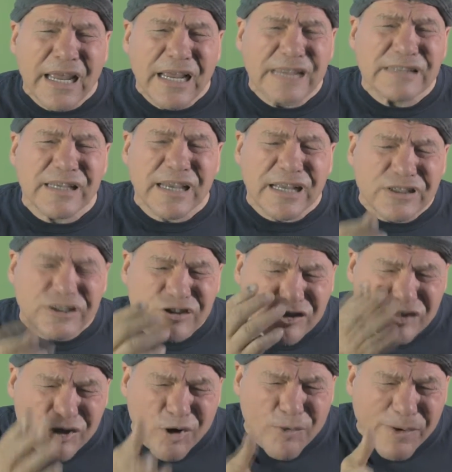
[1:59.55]
He's like,
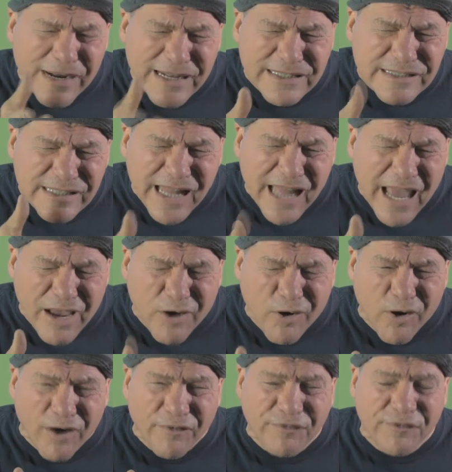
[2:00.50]
"It's chewing its leg
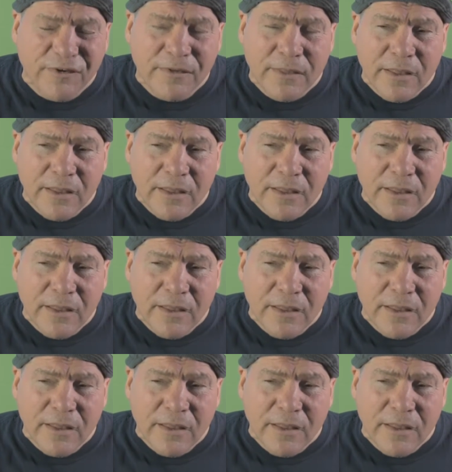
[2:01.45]
off."